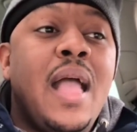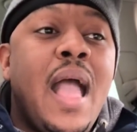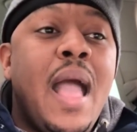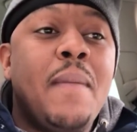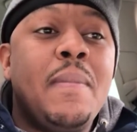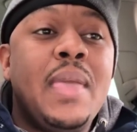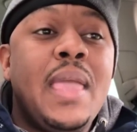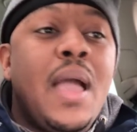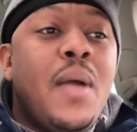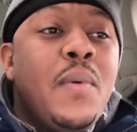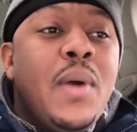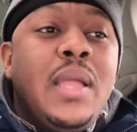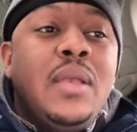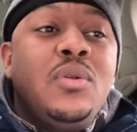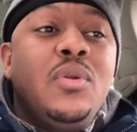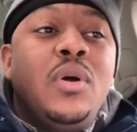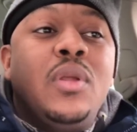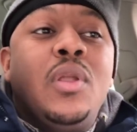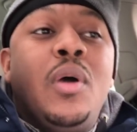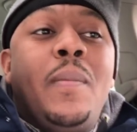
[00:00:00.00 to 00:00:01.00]
I mean, I
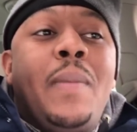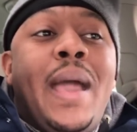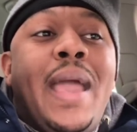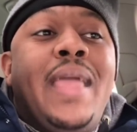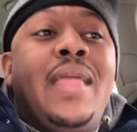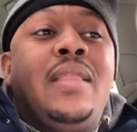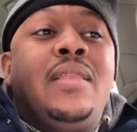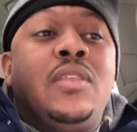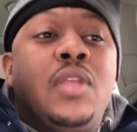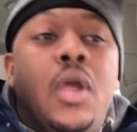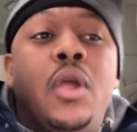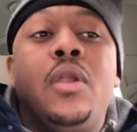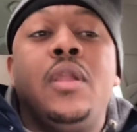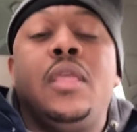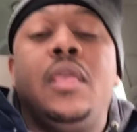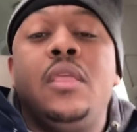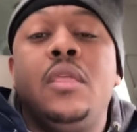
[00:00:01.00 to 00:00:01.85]
wasn't doing nobody dirty.